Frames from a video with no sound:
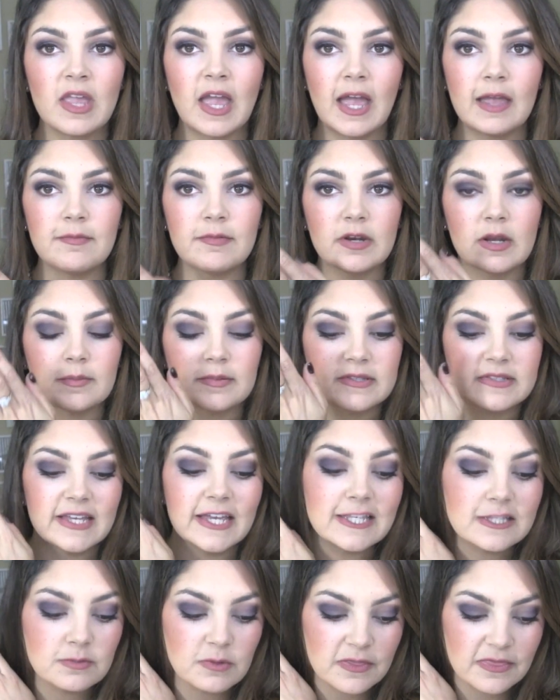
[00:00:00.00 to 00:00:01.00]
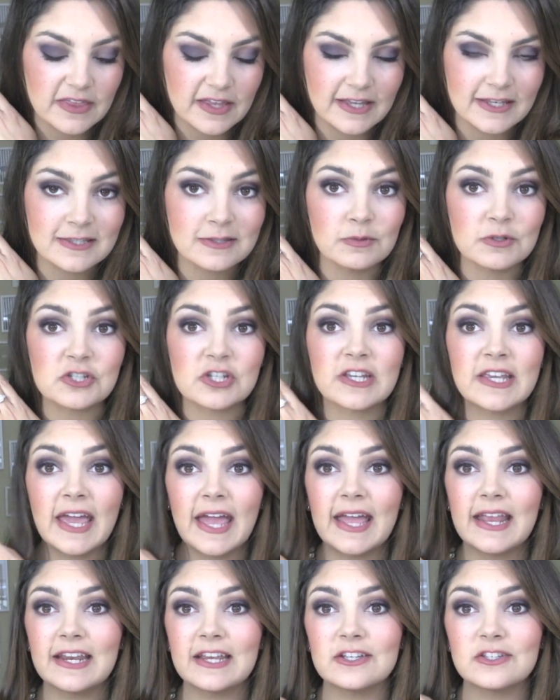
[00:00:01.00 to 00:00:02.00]
I've been obsessed with this, which
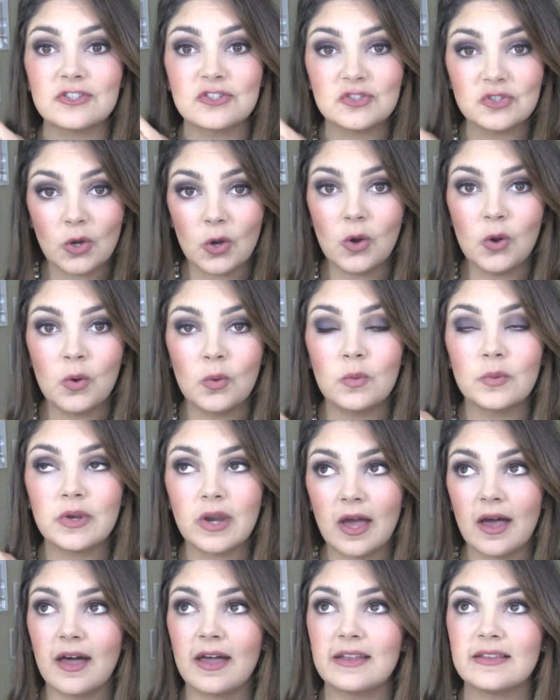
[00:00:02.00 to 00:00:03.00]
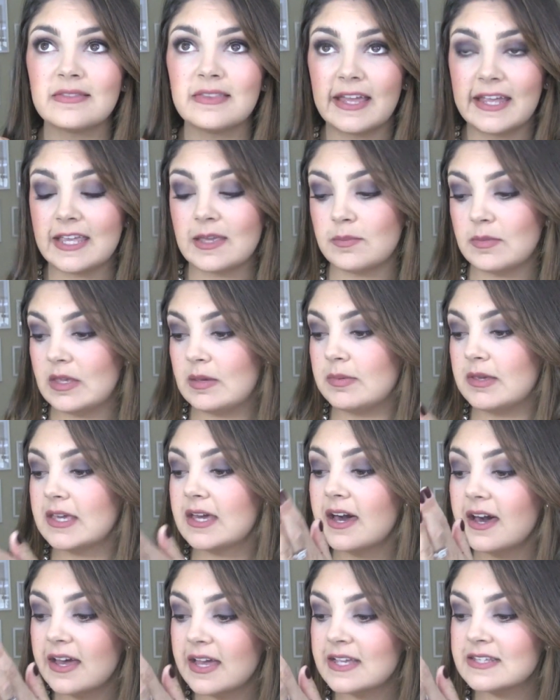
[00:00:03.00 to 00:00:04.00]
again is so not like me
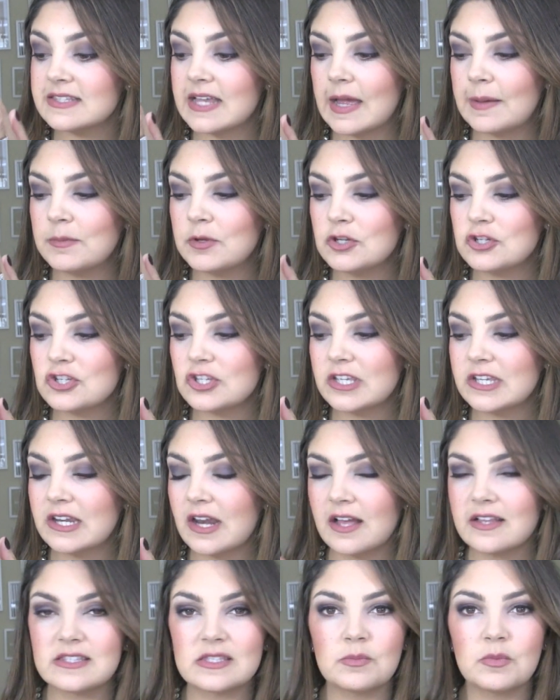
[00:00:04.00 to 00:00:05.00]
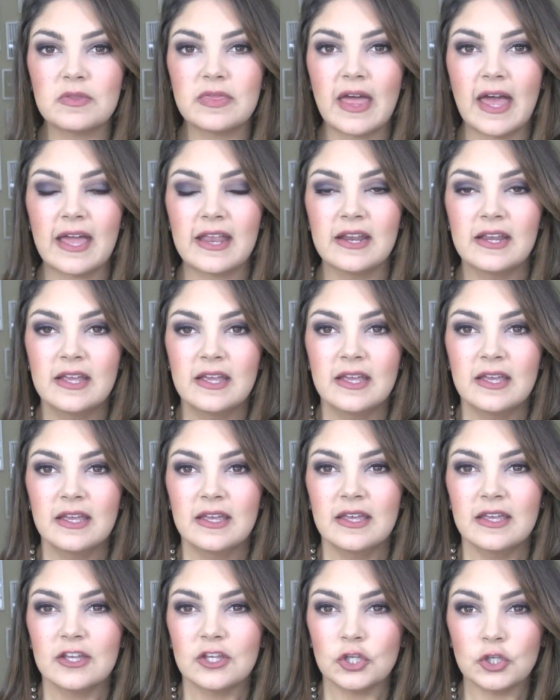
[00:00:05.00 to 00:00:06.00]
because I'm usually not someone that
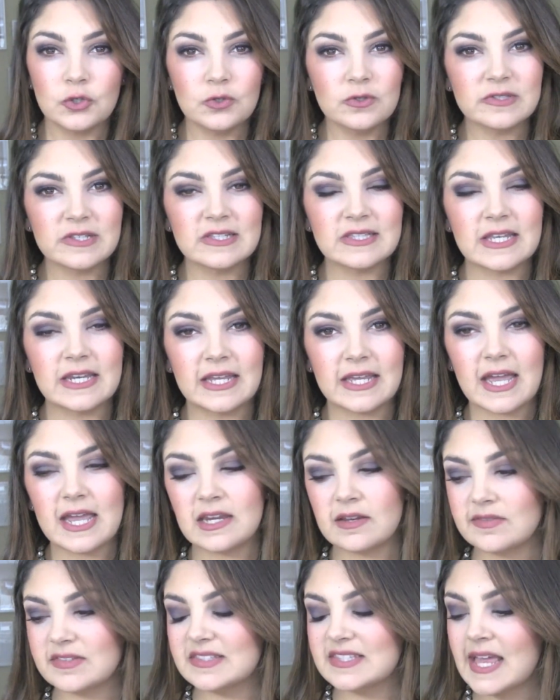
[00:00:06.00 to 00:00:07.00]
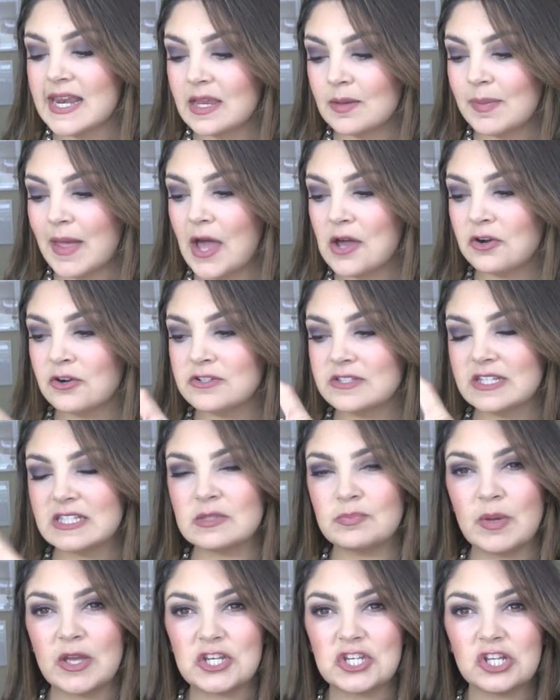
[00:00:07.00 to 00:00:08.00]
uses any kind of setting powders,
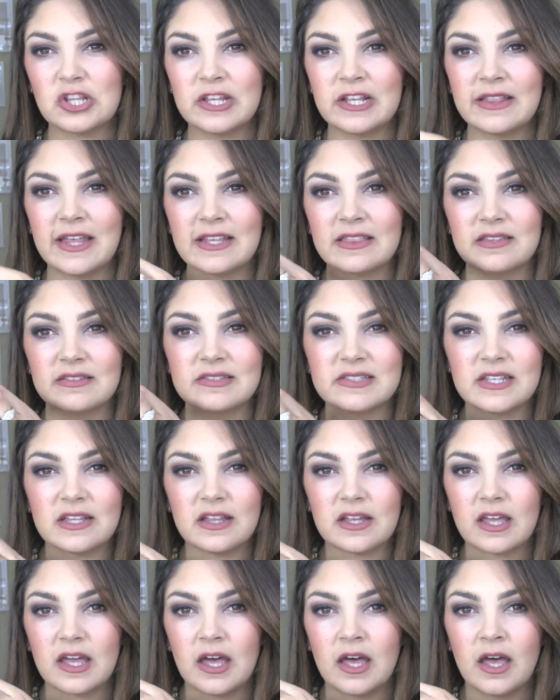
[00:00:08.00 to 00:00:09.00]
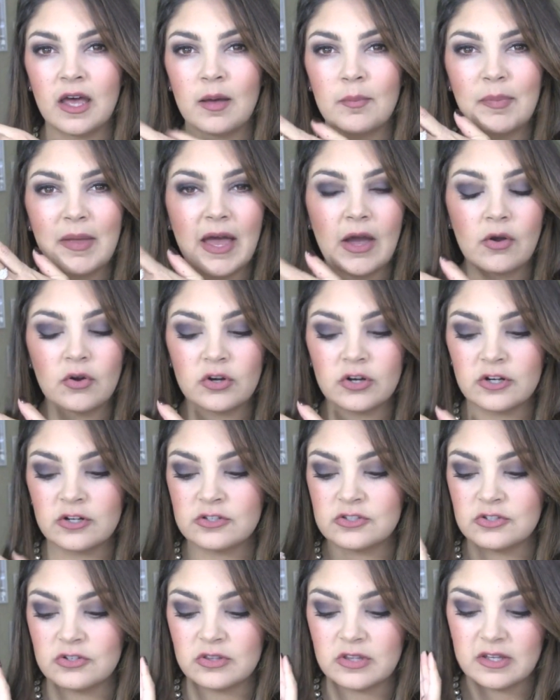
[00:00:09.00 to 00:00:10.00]
especially like the silica
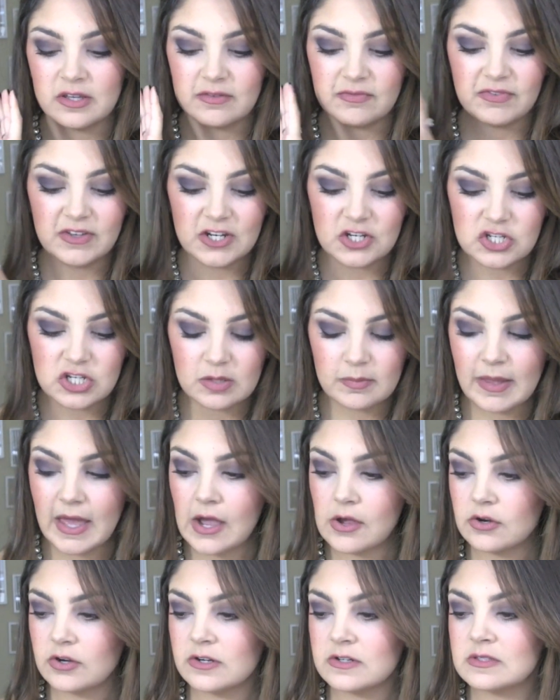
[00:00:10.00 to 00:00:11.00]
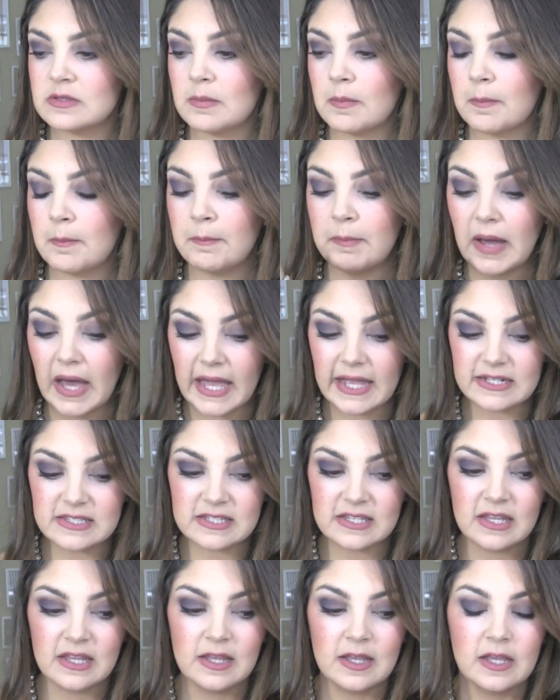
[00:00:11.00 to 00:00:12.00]
powders or the finishing powders,
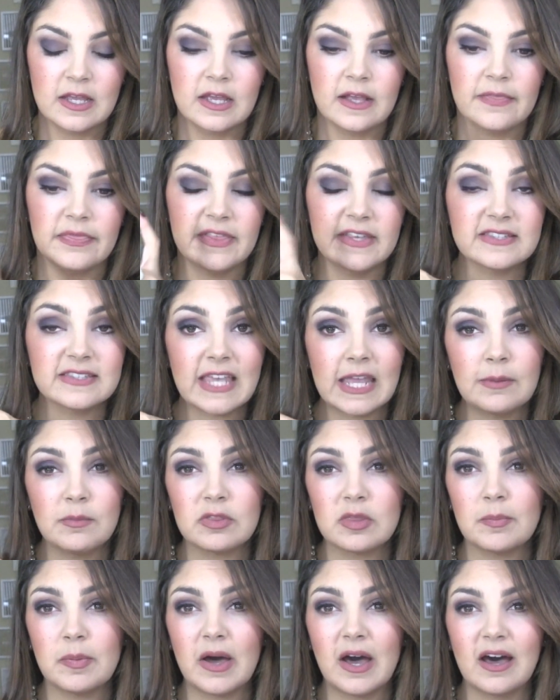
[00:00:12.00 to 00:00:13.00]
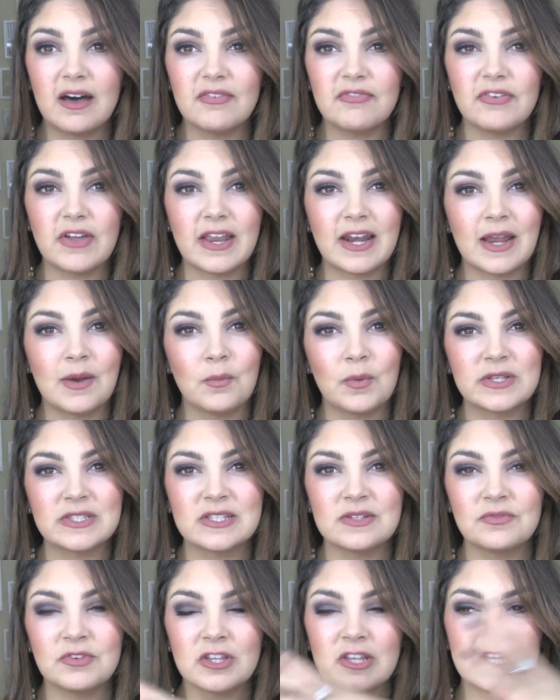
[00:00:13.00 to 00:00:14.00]
but this came with a puff and I
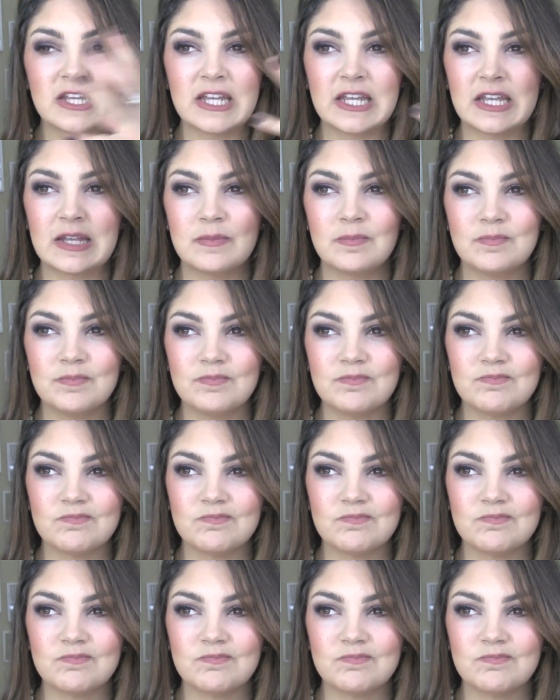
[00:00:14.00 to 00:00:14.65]
wasn't really